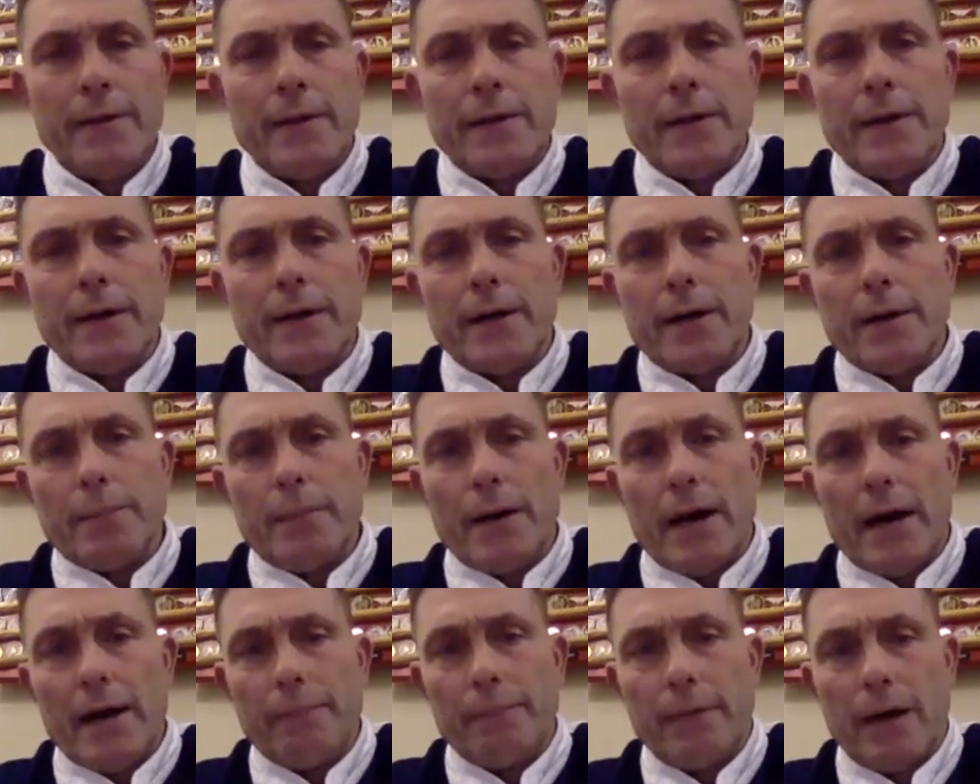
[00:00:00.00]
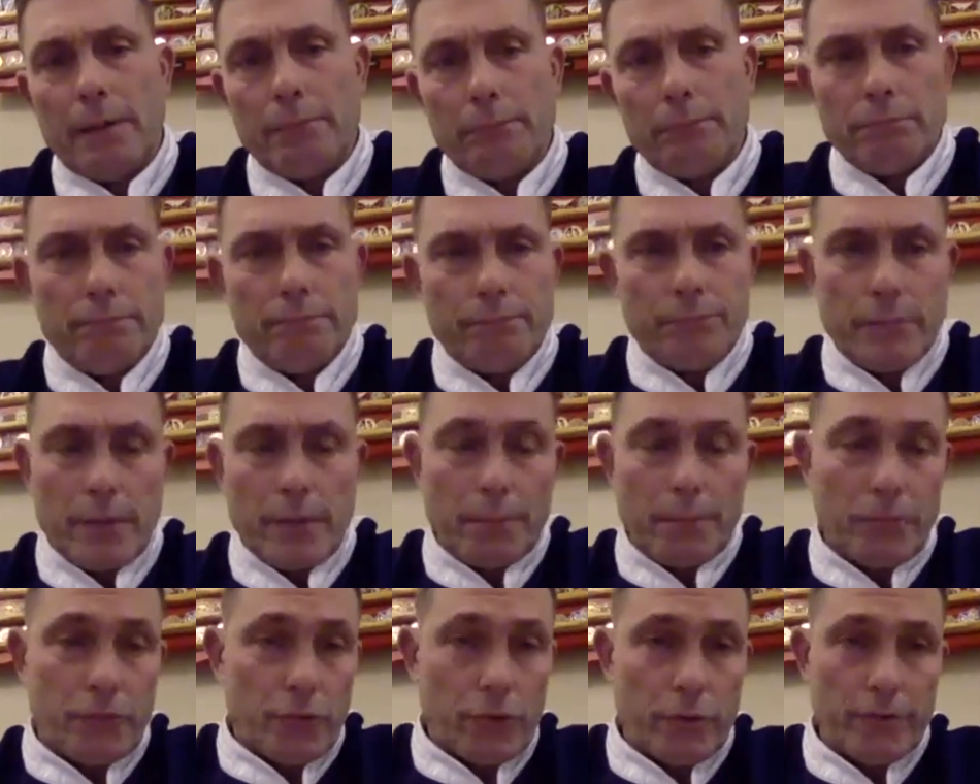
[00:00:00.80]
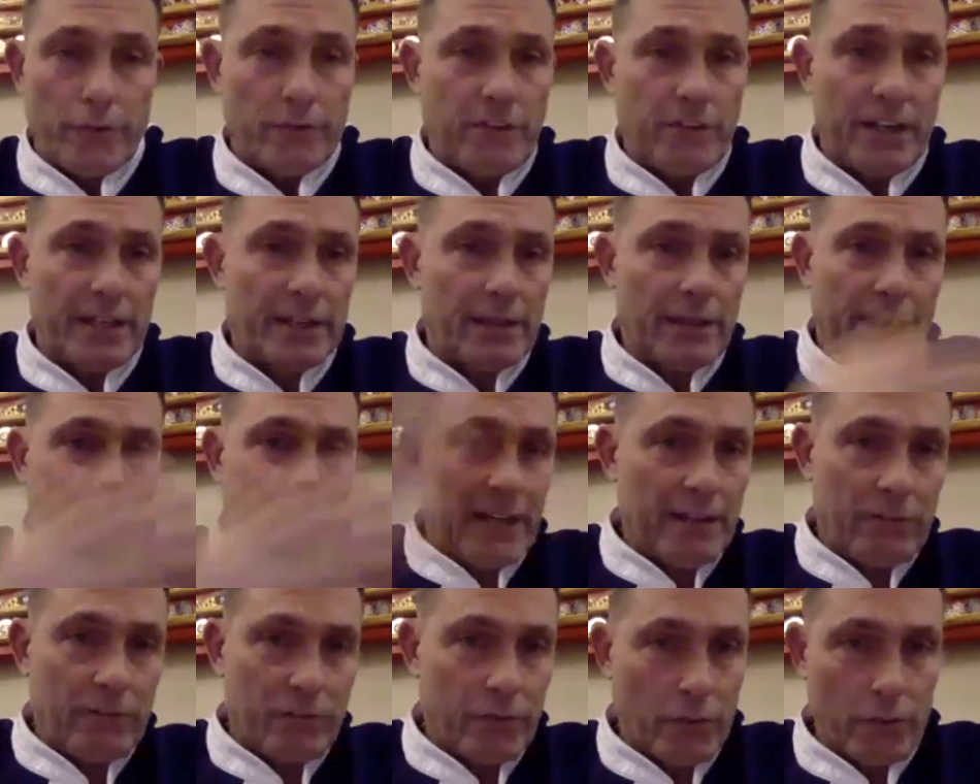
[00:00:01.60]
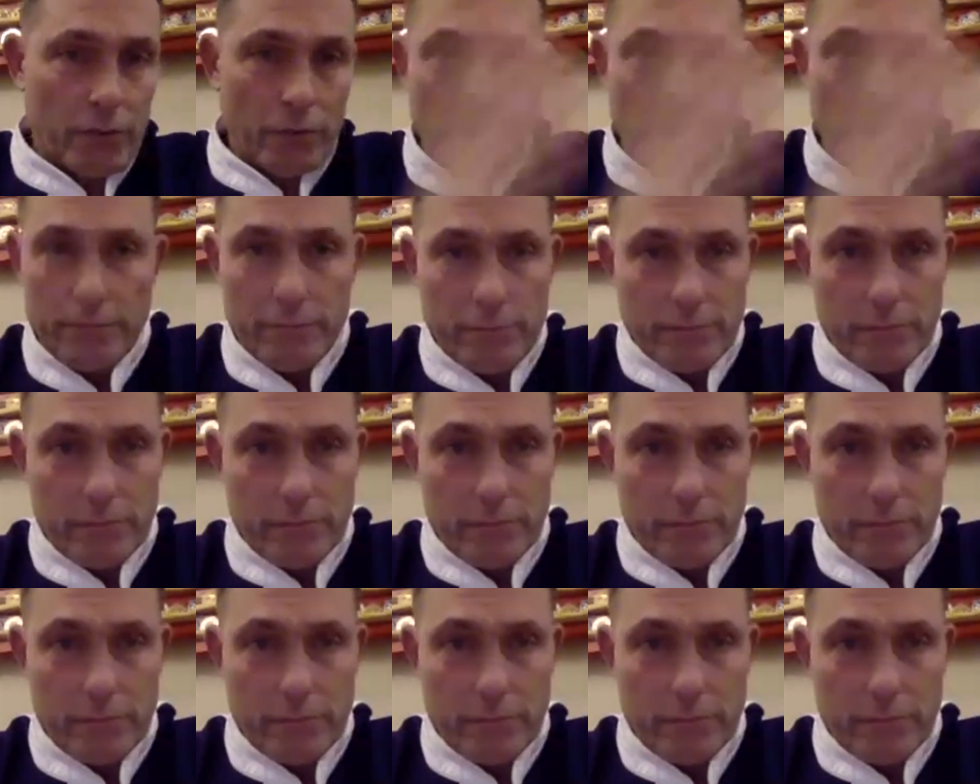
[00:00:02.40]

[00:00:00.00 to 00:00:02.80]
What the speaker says: I'm sort of a Ted Lasso